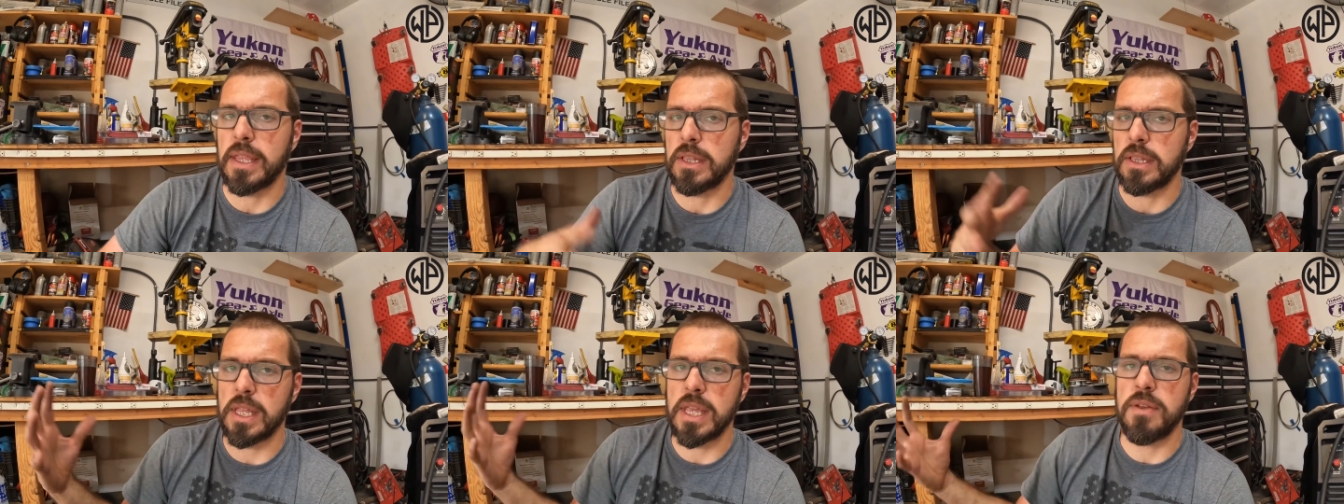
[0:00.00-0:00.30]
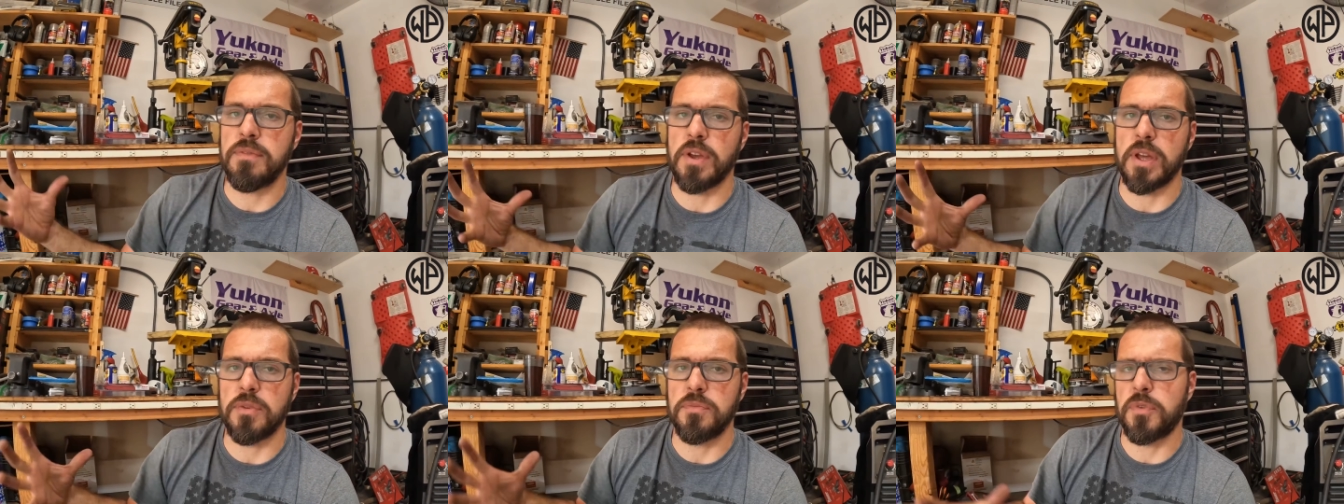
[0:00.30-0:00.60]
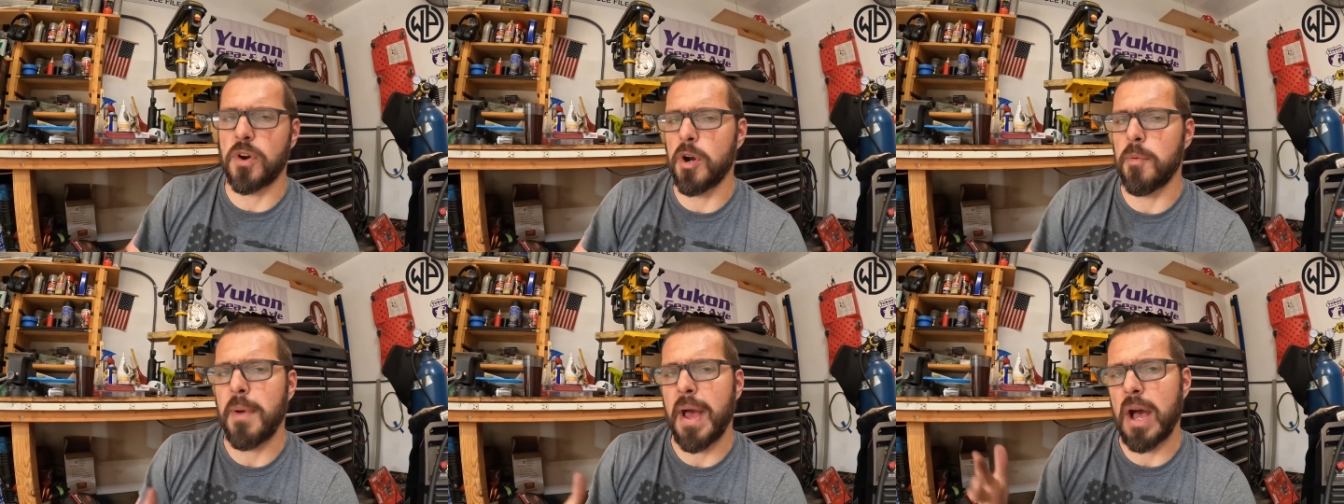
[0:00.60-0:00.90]
and leave it
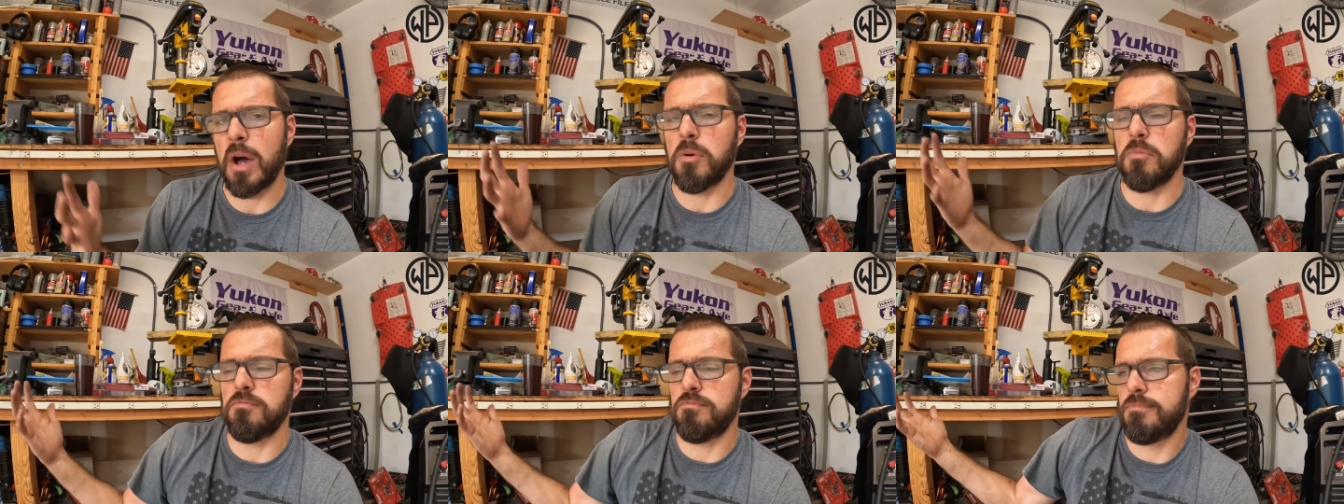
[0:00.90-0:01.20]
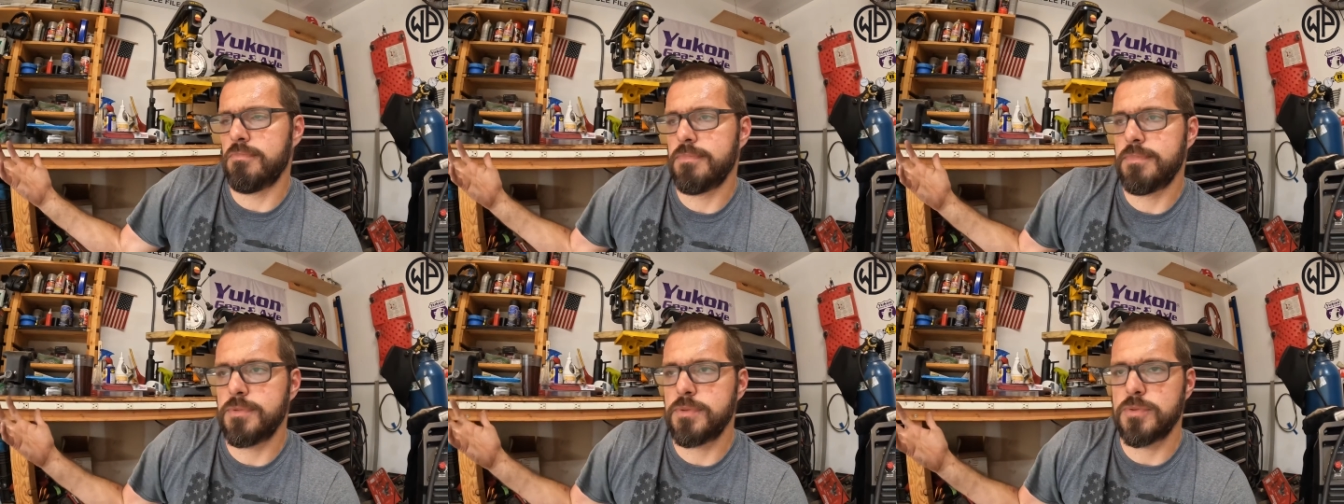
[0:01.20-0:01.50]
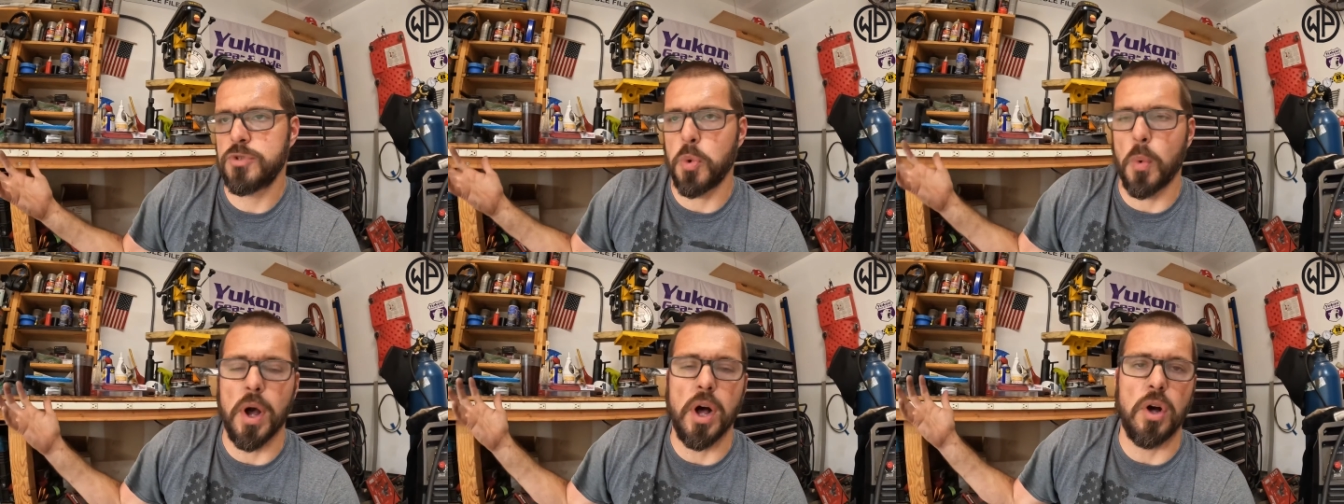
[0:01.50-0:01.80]
for about
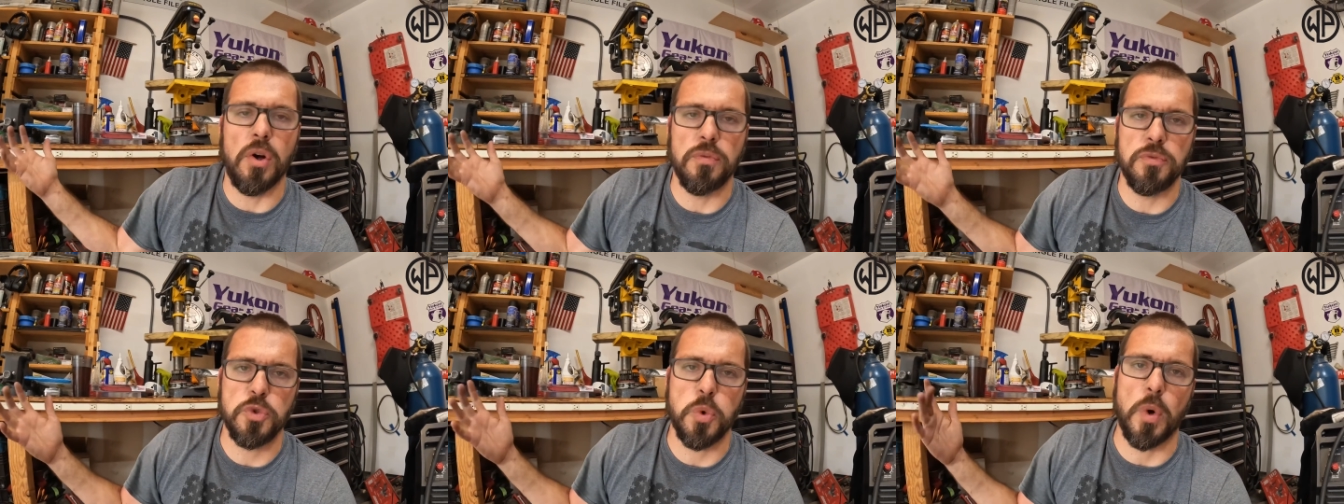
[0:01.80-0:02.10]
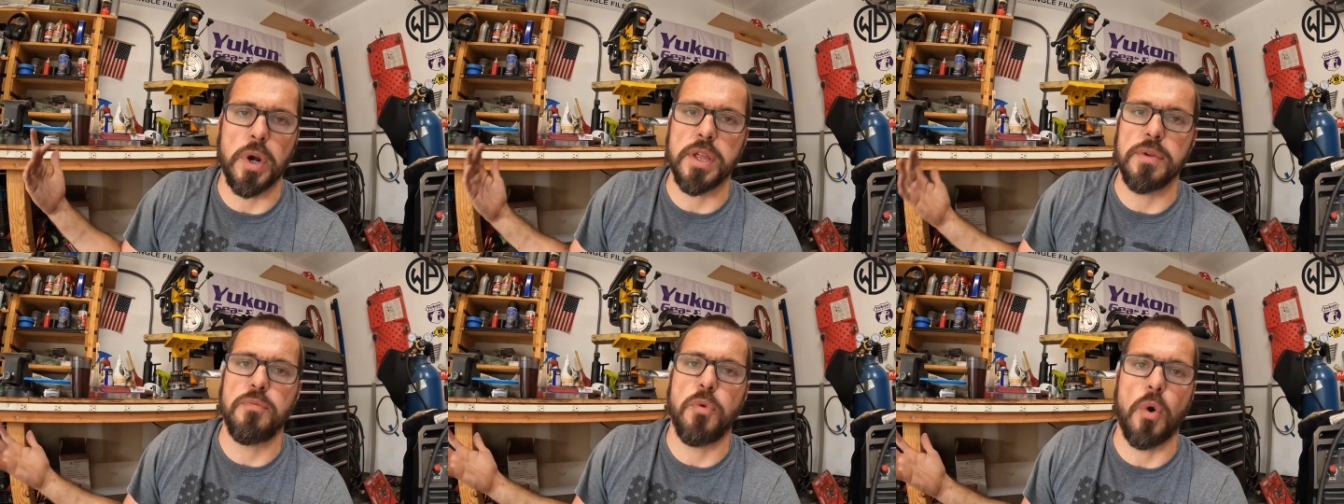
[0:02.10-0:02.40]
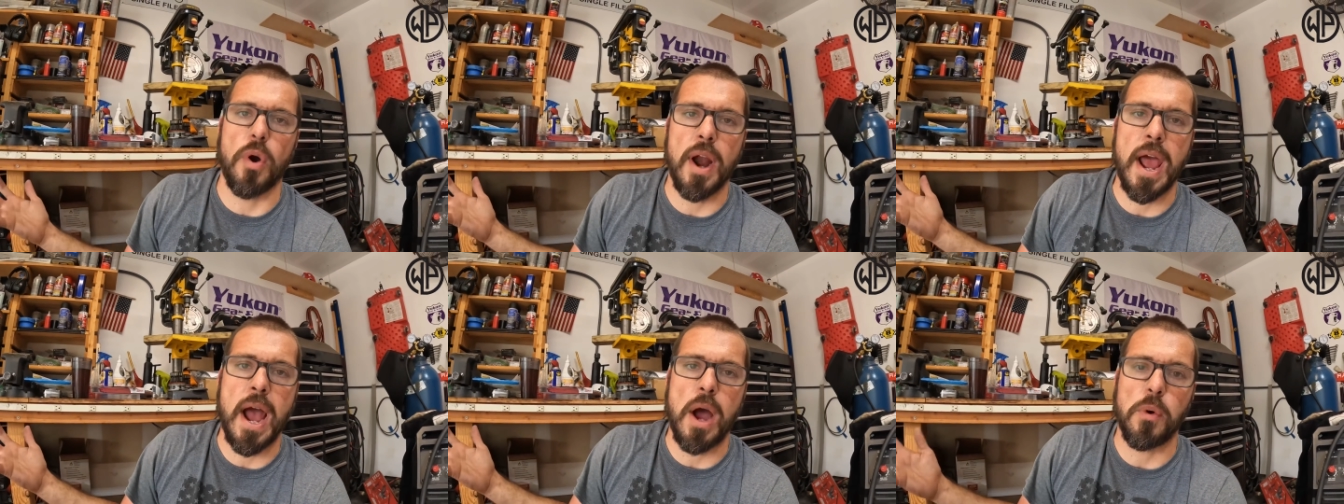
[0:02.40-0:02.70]
12,
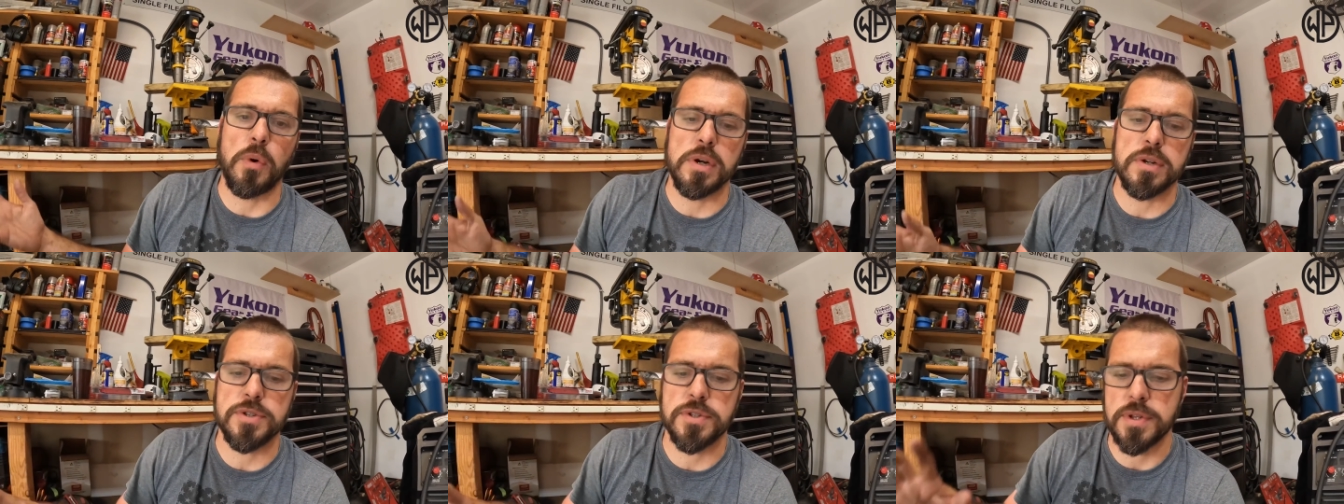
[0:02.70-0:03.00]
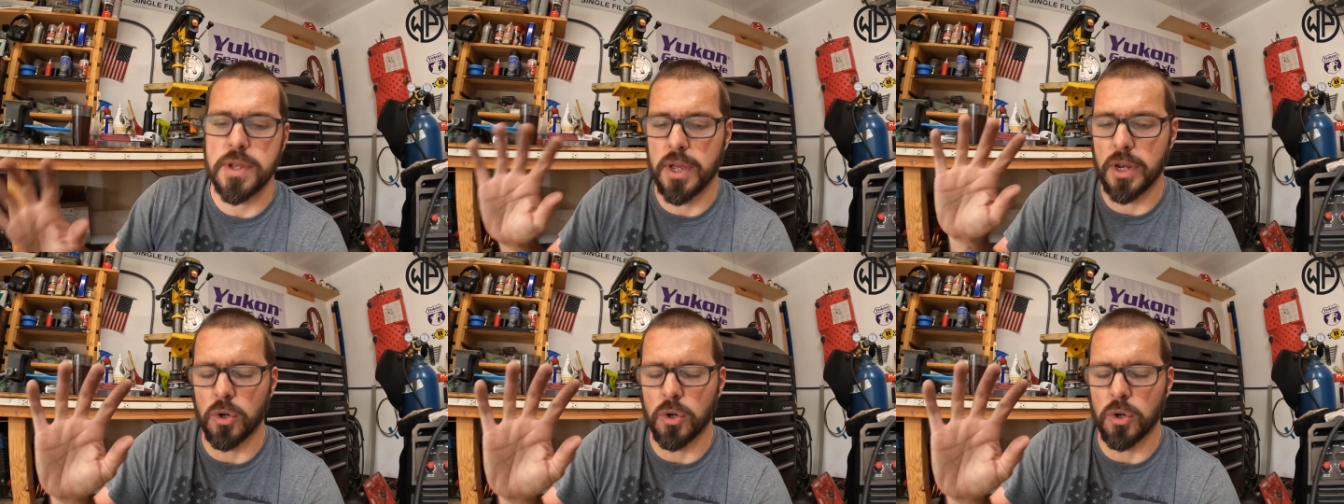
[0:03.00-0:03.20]
24 hours.